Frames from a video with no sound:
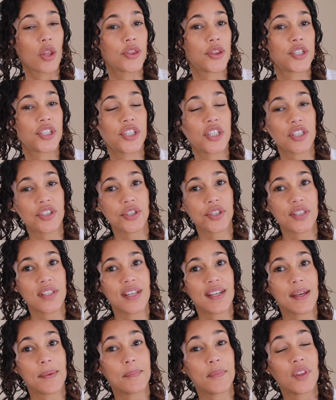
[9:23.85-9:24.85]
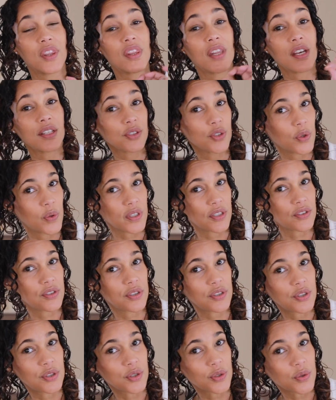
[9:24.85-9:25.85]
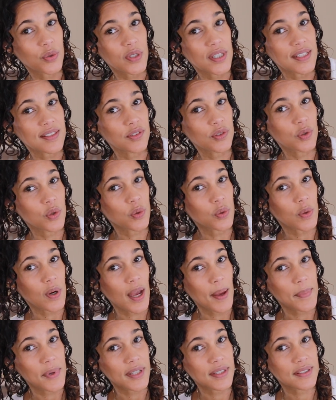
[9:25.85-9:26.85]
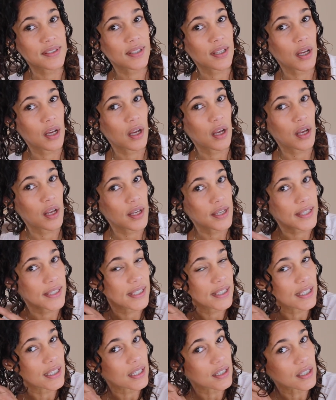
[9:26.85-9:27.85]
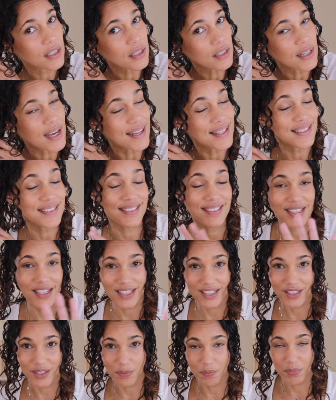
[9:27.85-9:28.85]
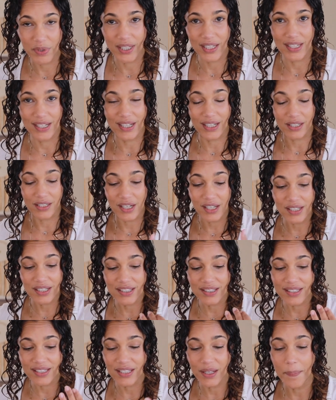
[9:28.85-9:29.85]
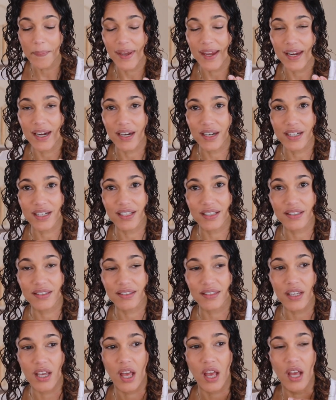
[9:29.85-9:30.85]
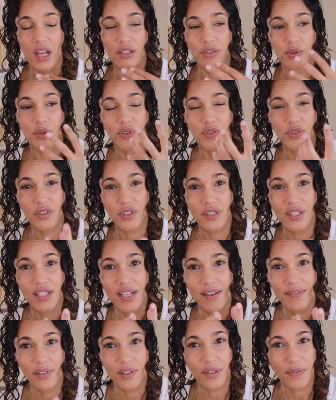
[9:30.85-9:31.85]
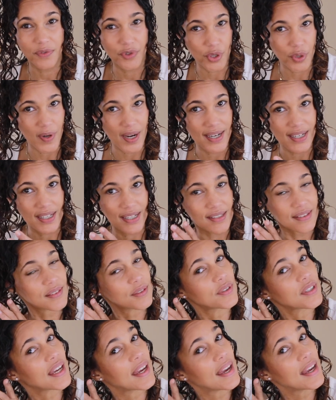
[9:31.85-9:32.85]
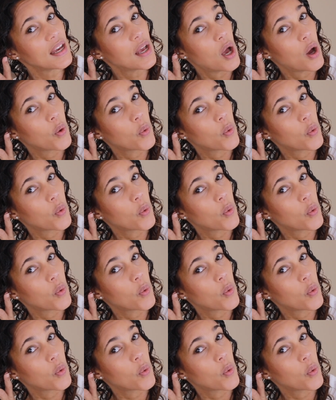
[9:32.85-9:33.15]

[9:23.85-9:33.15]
The gesture that I'm not going to do is grab it here, at least not in the beginning, not until my hair gets to a certain level of dryness, okay?